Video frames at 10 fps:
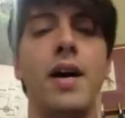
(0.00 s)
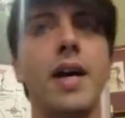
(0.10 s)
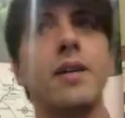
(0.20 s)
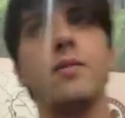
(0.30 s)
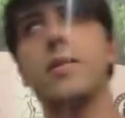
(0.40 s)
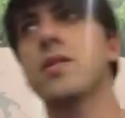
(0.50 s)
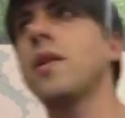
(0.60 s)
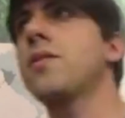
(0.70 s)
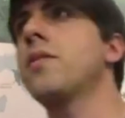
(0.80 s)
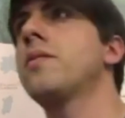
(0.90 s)
In
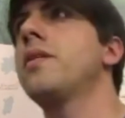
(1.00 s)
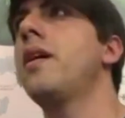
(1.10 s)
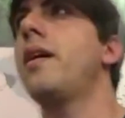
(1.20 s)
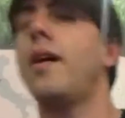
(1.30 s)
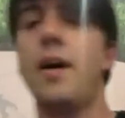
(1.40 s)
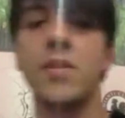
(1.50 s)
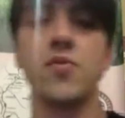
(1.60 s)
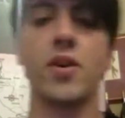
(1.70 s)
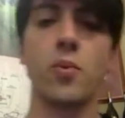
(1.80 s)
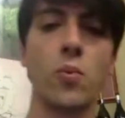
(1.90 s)
southern hemisphere,